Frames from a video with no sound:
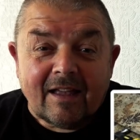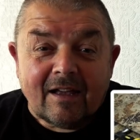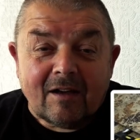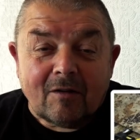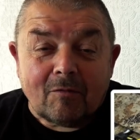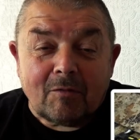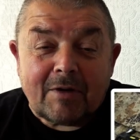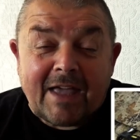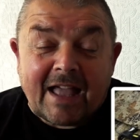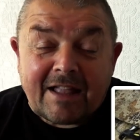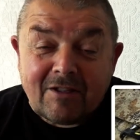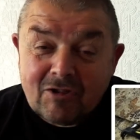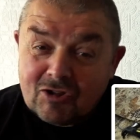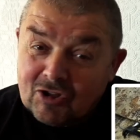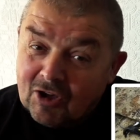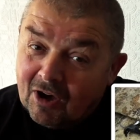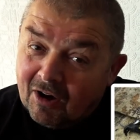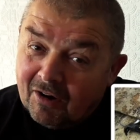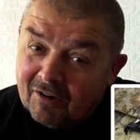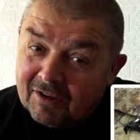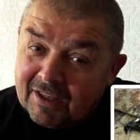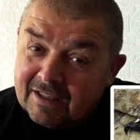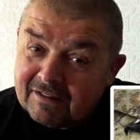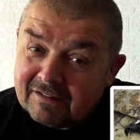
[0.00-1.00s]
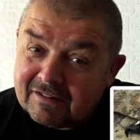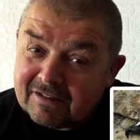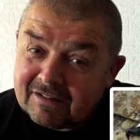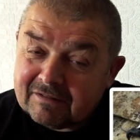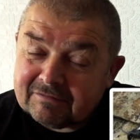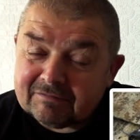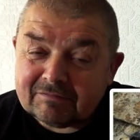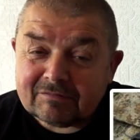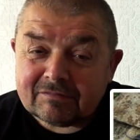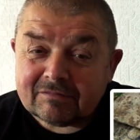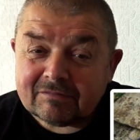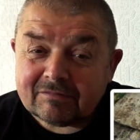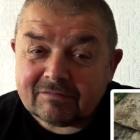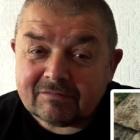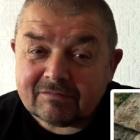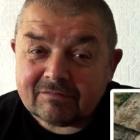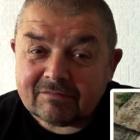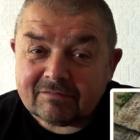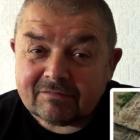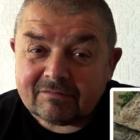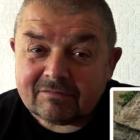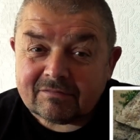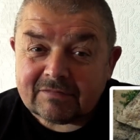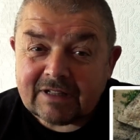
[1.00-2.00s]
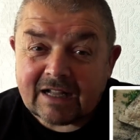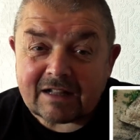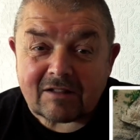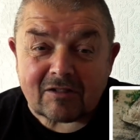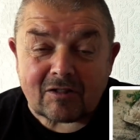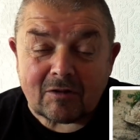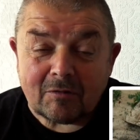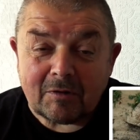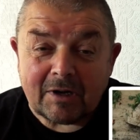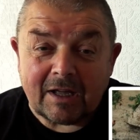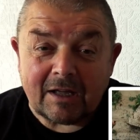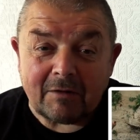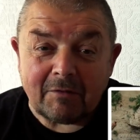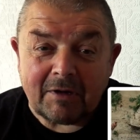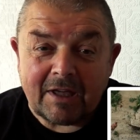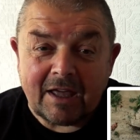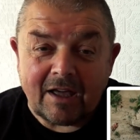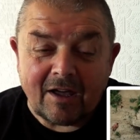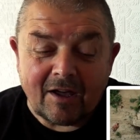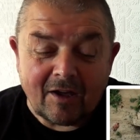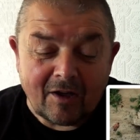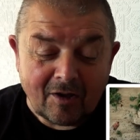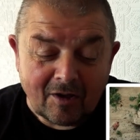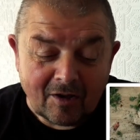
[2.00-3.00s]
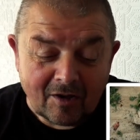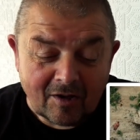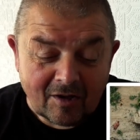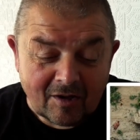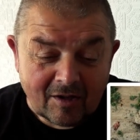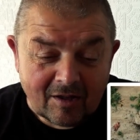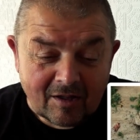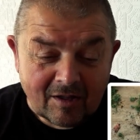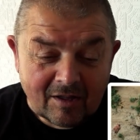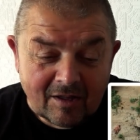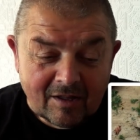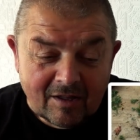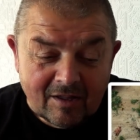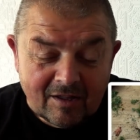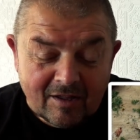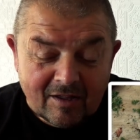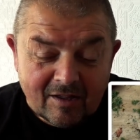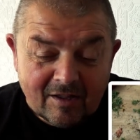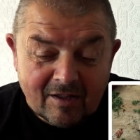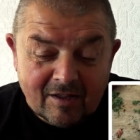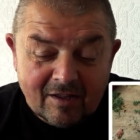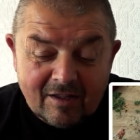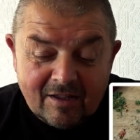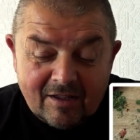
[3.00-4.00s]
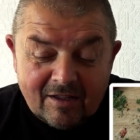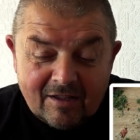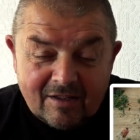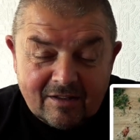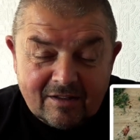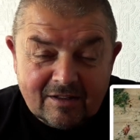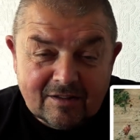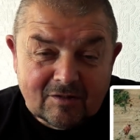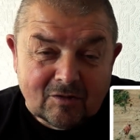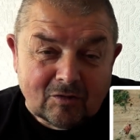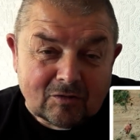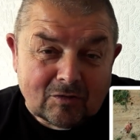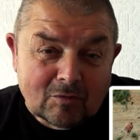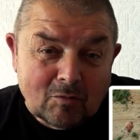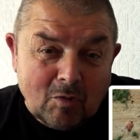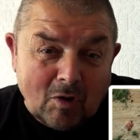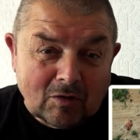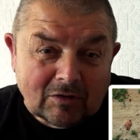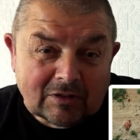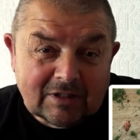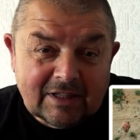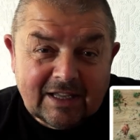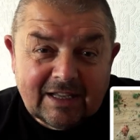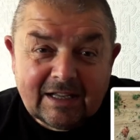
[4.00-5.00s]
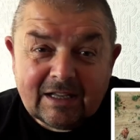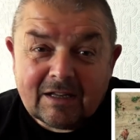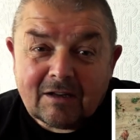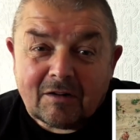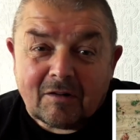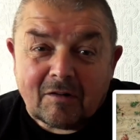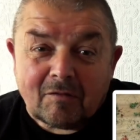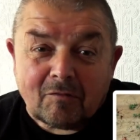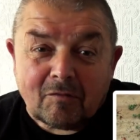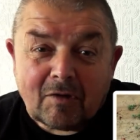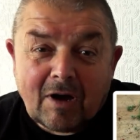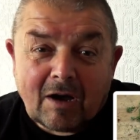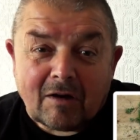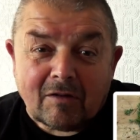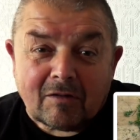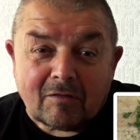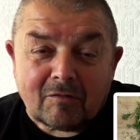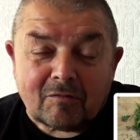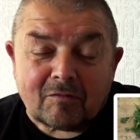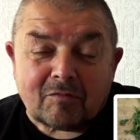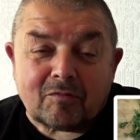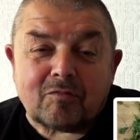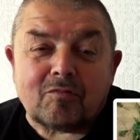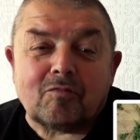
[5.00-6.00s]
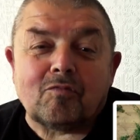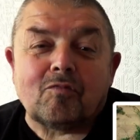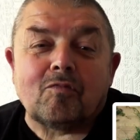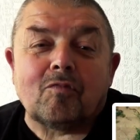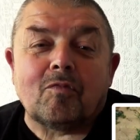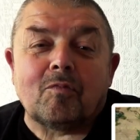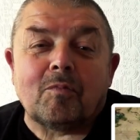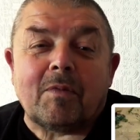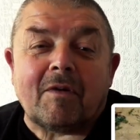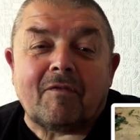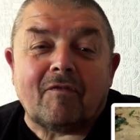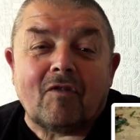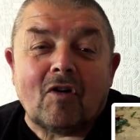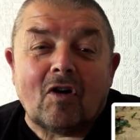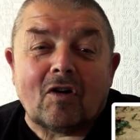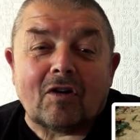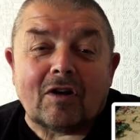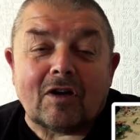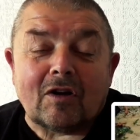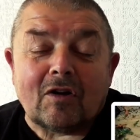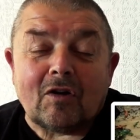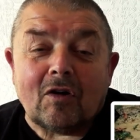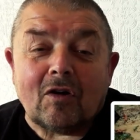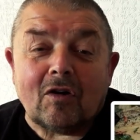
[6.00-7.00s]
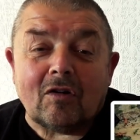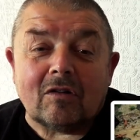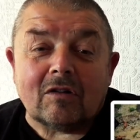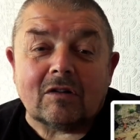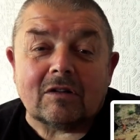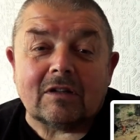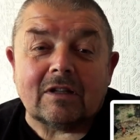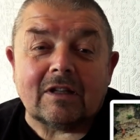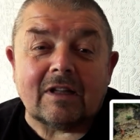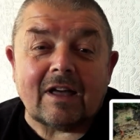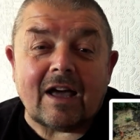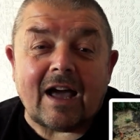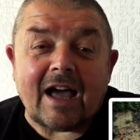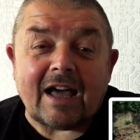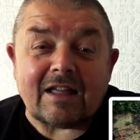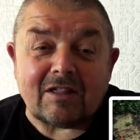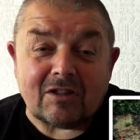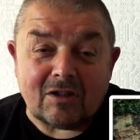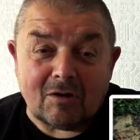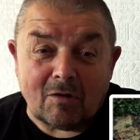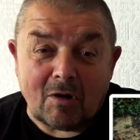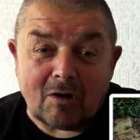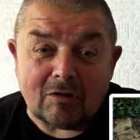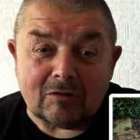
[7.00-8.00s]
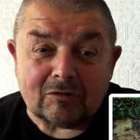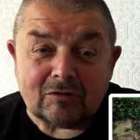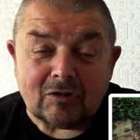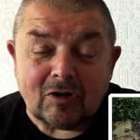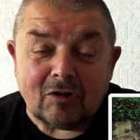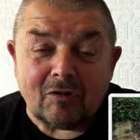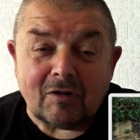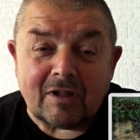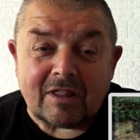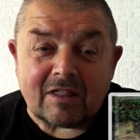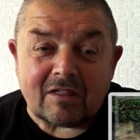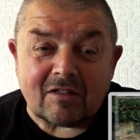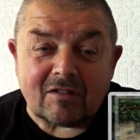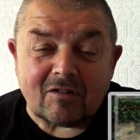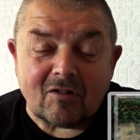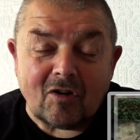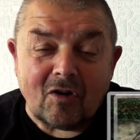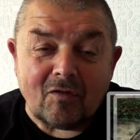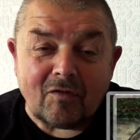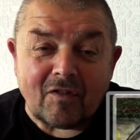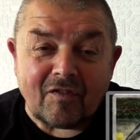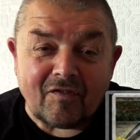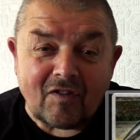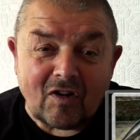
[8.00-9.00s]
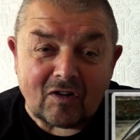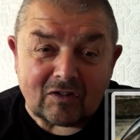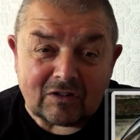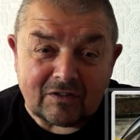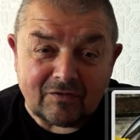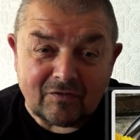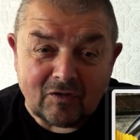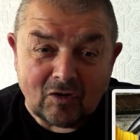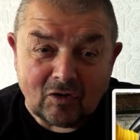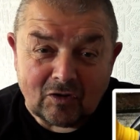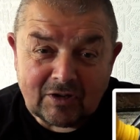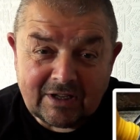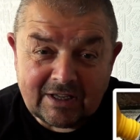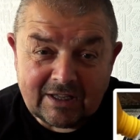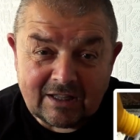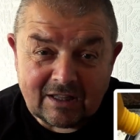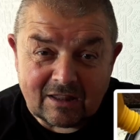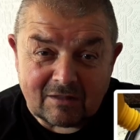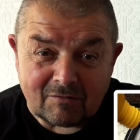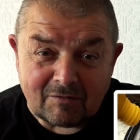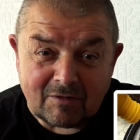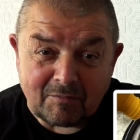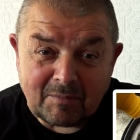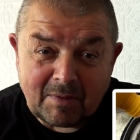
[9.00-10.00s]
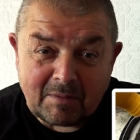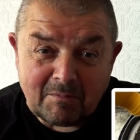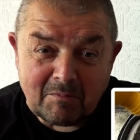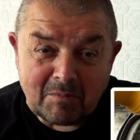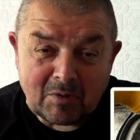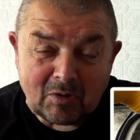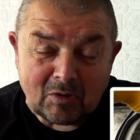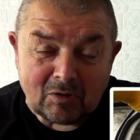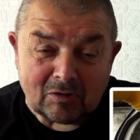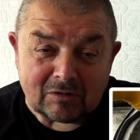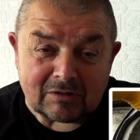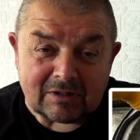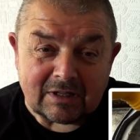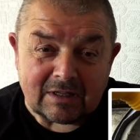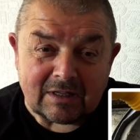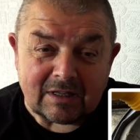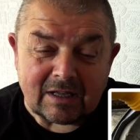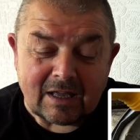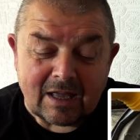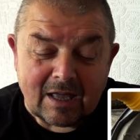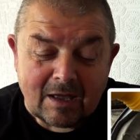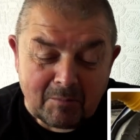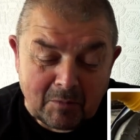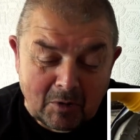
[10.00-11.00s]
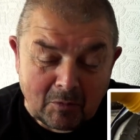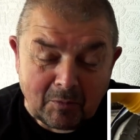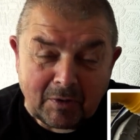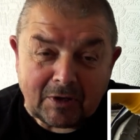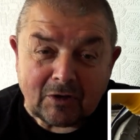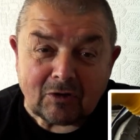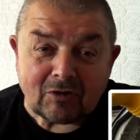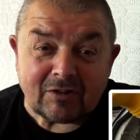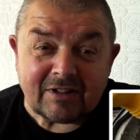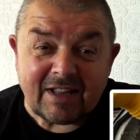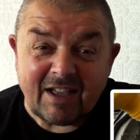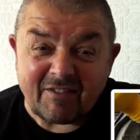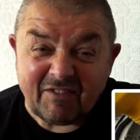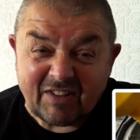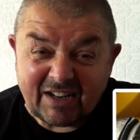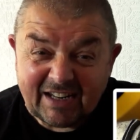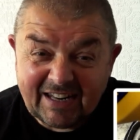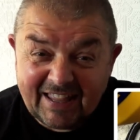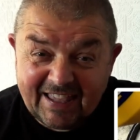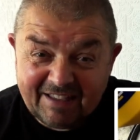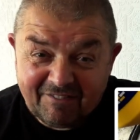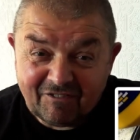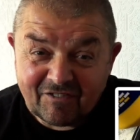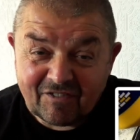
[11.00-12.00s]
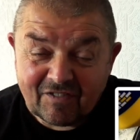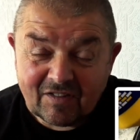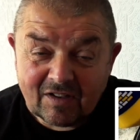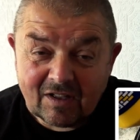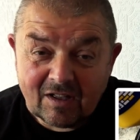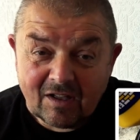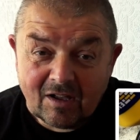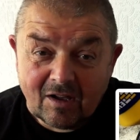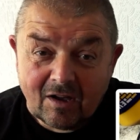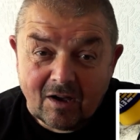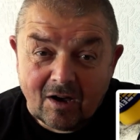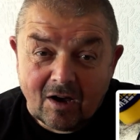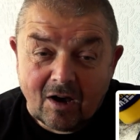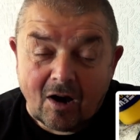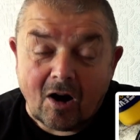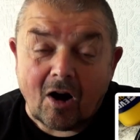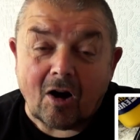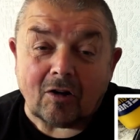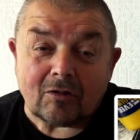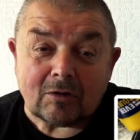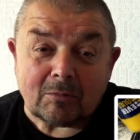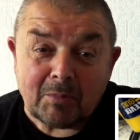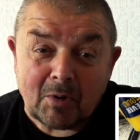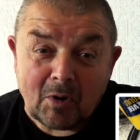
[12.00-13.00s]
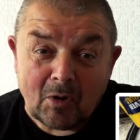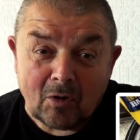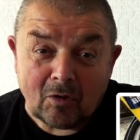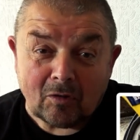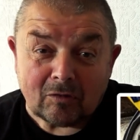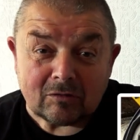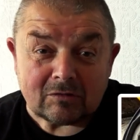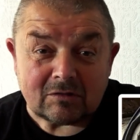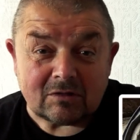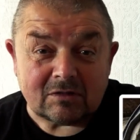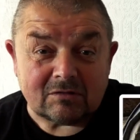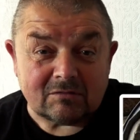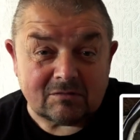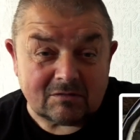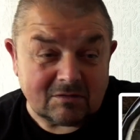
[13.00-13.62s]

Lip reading: We enjoy it. That's the way we are. The one thing, before I go, as you all know, it's over 44 years we've been boating, but we could never live on a boat.